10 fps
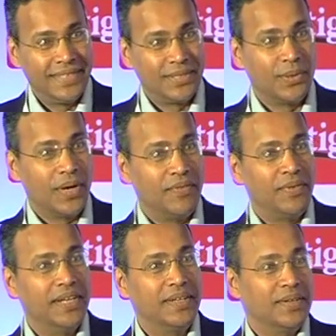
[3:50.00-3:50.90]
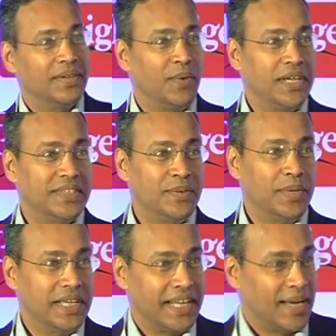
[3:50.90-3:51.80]
So I felt, why is
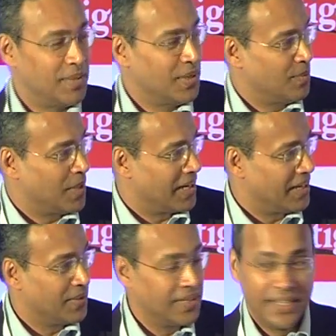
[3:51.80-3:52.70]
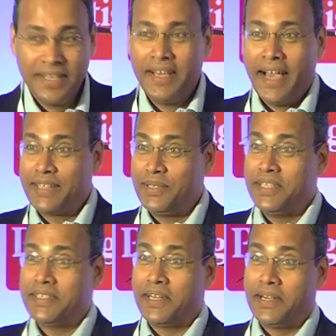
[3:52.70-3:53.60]
everybody clapping on my arrival? Actually,
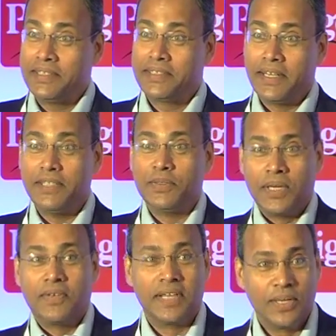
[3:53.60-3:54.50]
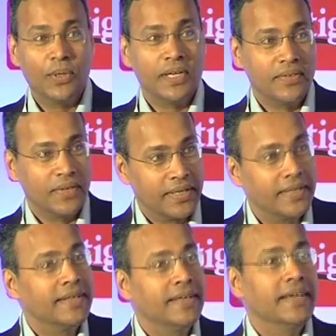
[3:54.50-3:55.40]
there's a hushed silence whenever I go anywhere
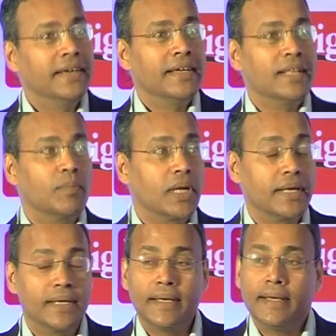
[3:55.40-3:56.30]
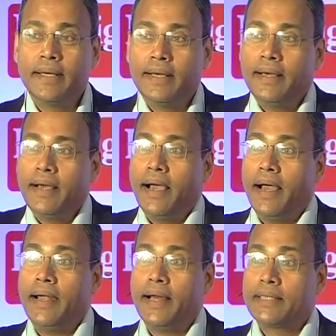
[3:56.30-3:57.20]
in the plant.
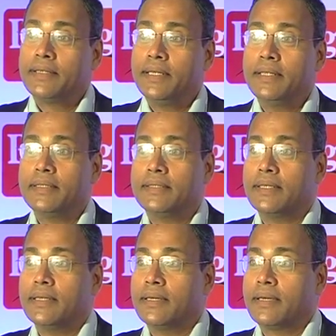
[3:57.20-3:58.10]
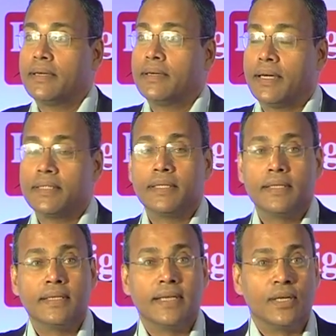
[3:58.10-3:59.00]
And actually, this
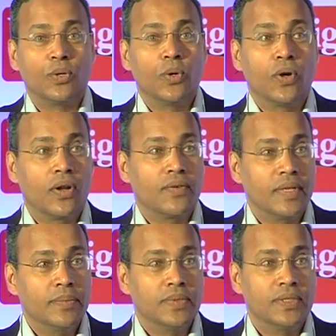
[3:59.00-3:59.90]
consultant had told all of them,